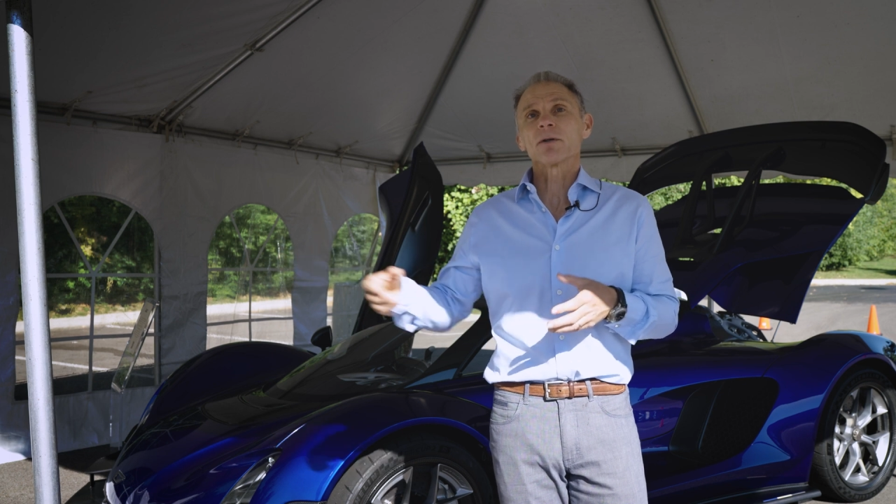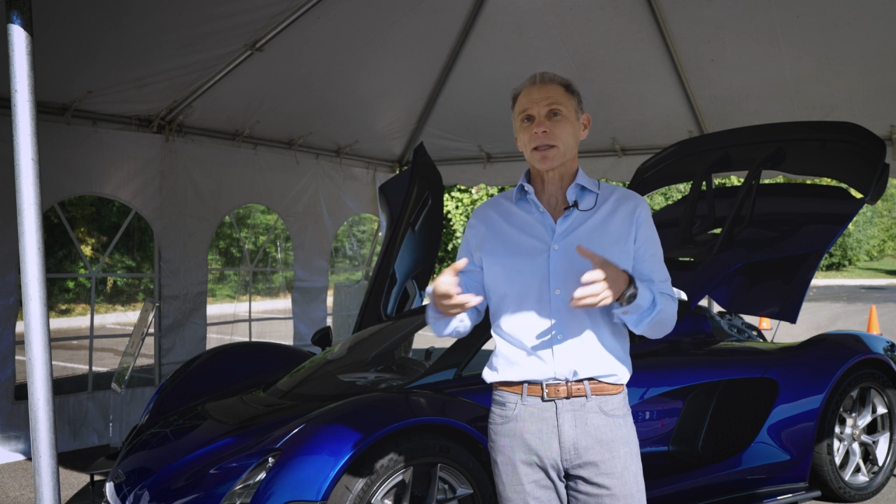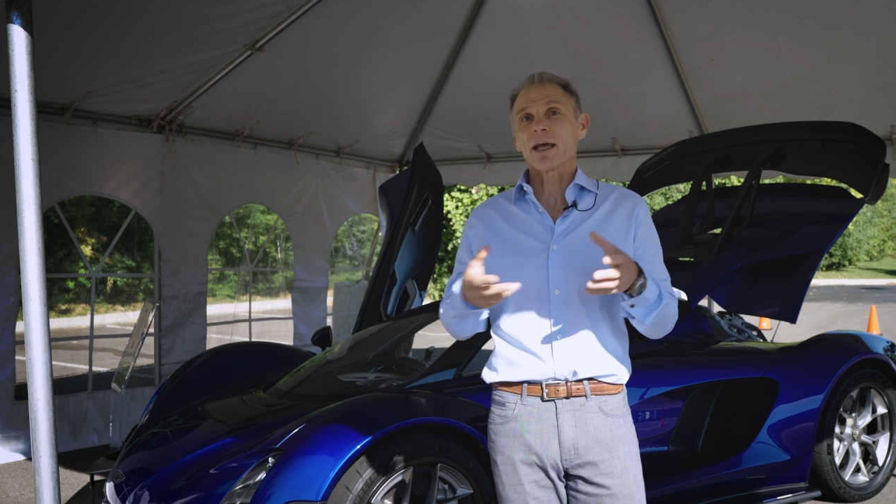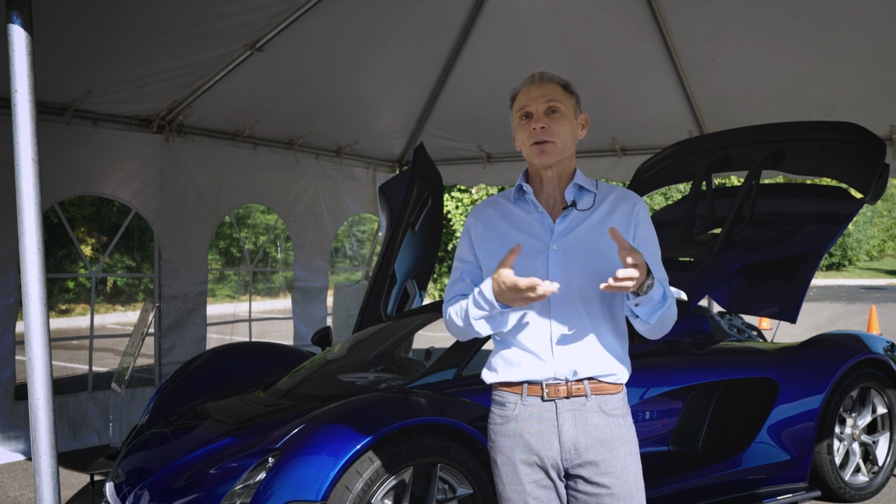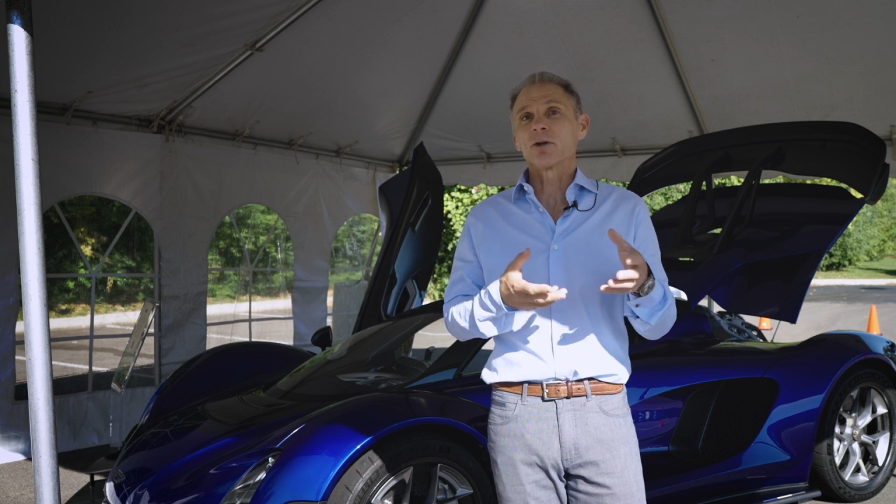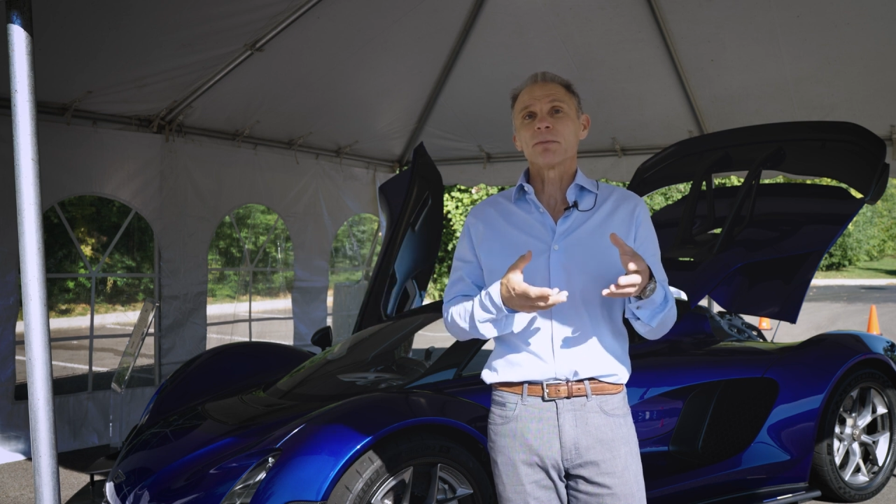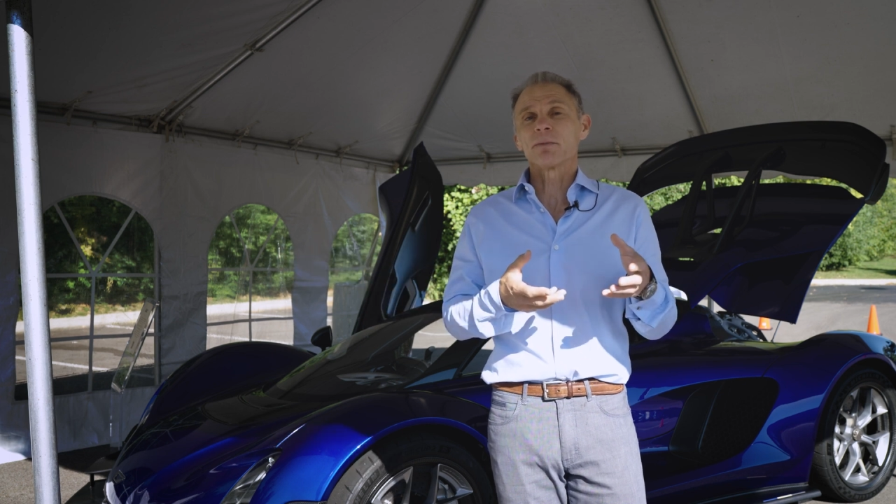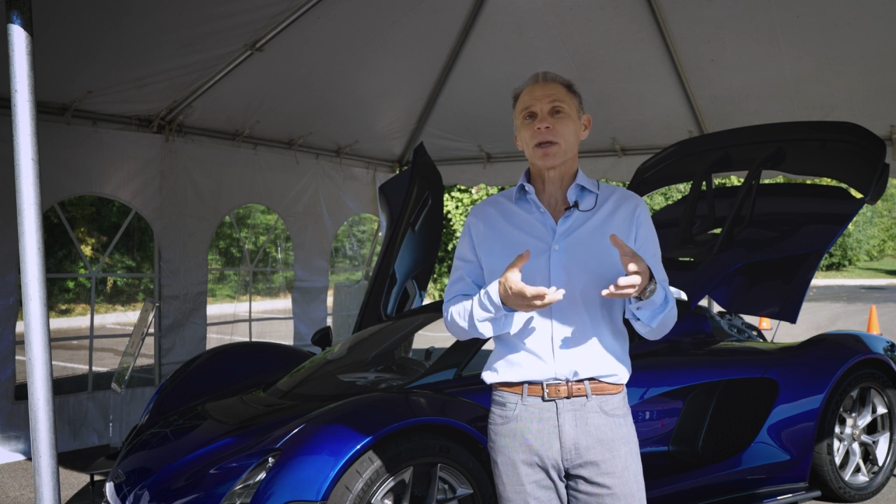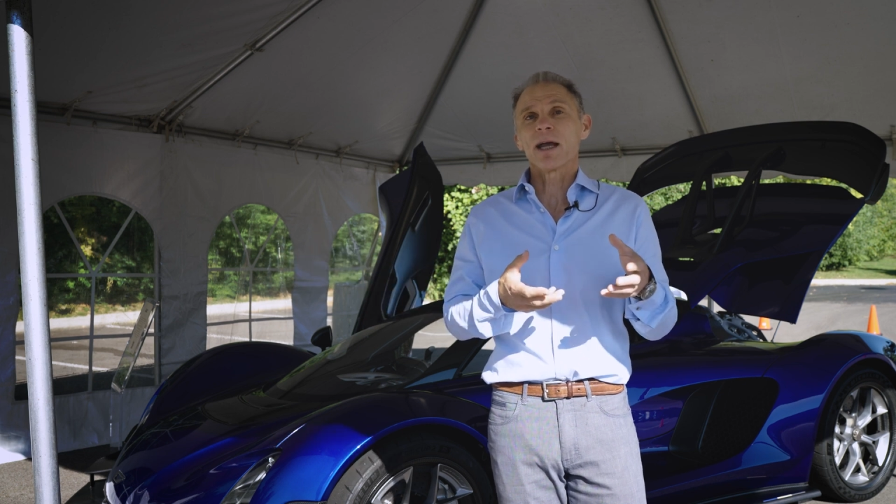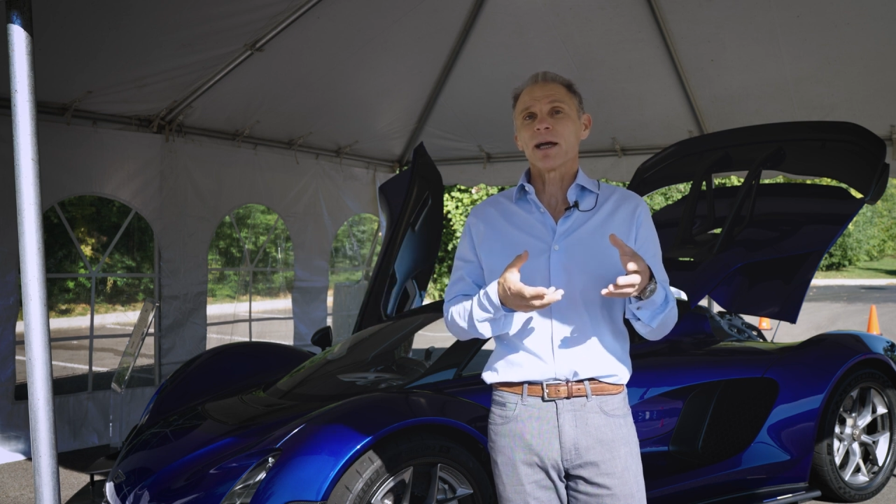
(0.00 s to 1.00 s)
like that
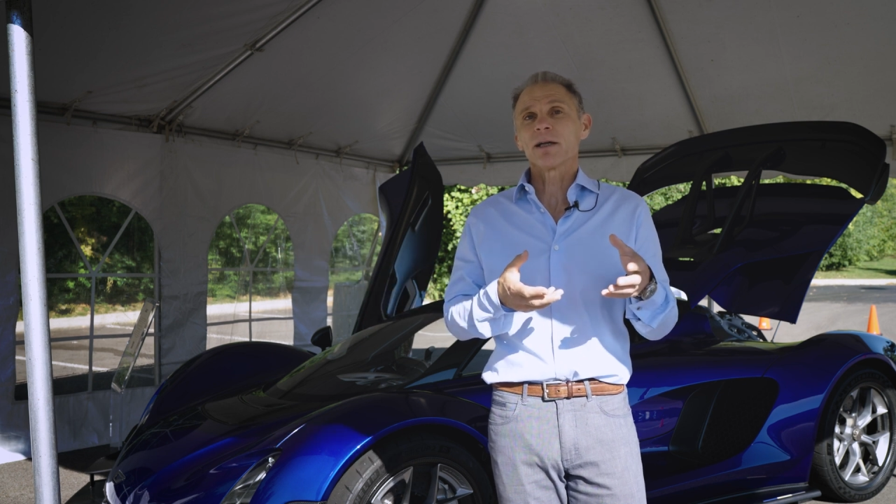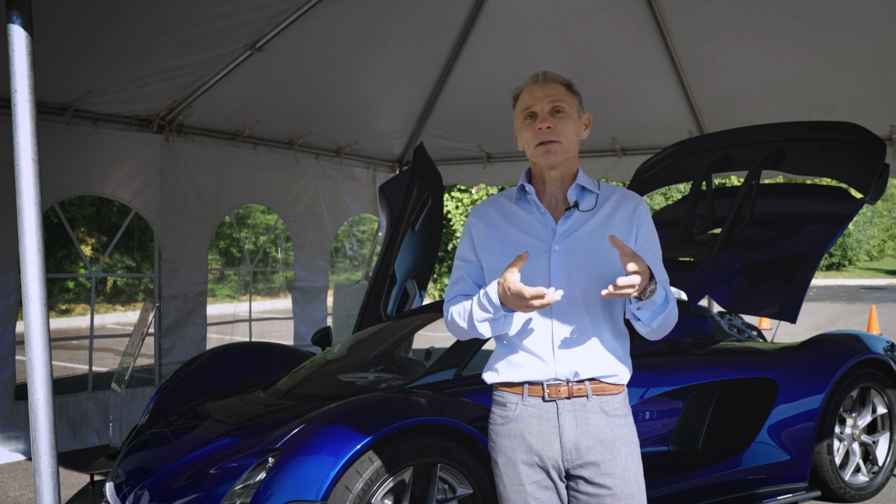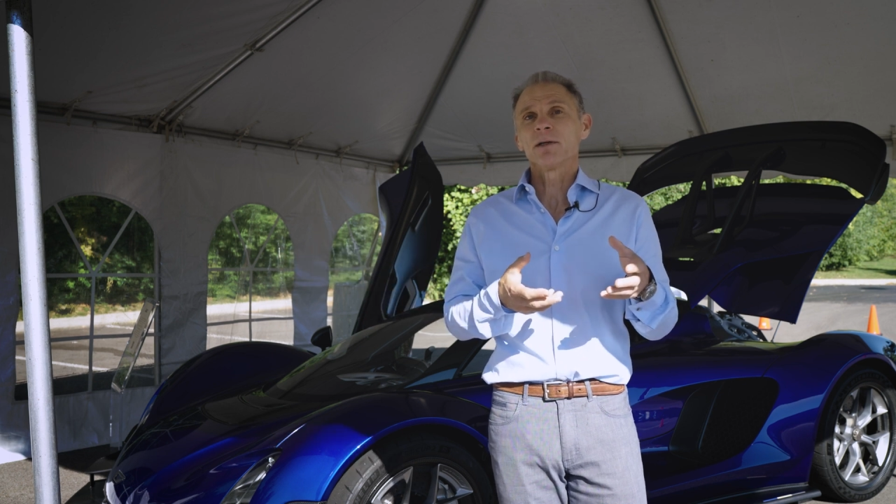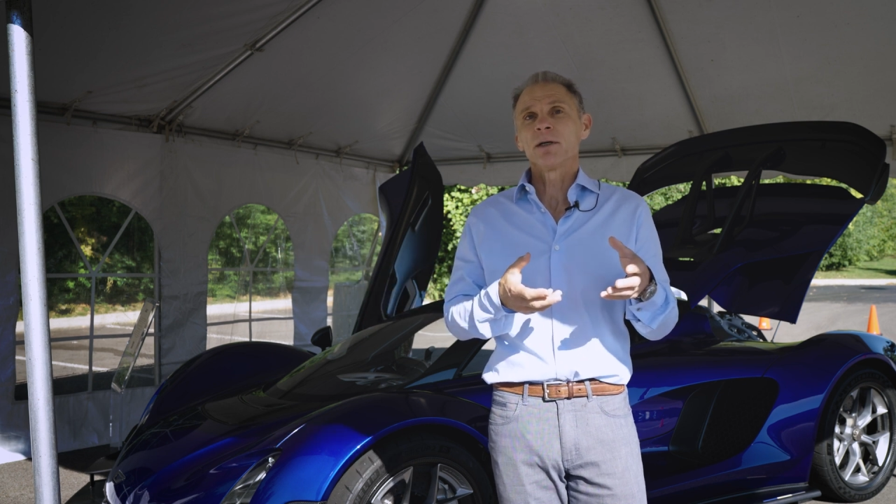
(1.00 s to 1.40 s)
aluminum can